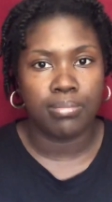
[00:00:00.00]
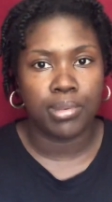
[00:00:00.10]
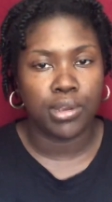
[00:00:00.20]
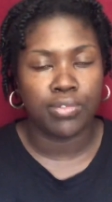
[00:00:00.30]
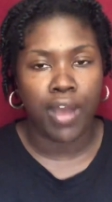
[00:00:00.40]

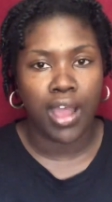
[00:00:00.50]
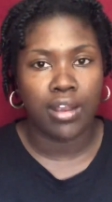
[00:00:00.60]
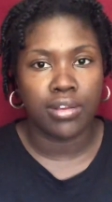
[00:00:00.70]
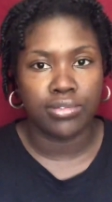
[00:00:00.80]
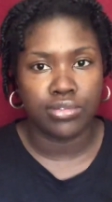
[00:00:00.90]

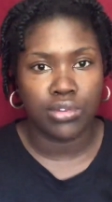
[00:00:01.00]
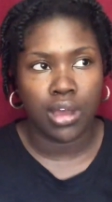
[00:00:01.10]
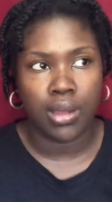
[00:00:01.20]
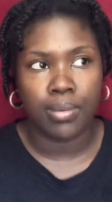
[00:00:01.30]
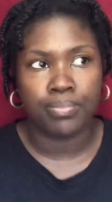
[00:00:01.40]
purifier
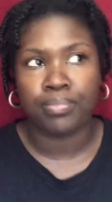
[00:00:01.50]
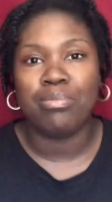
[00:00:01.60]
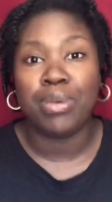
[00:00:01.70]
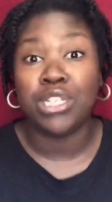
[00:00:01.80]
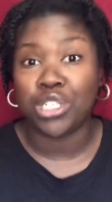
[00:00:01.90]
um,
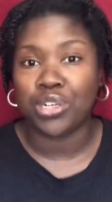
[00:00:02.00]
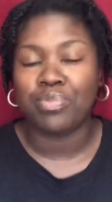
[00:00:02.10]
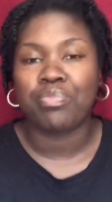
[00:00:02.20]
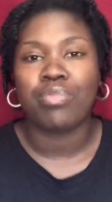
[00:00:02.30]
pitcher.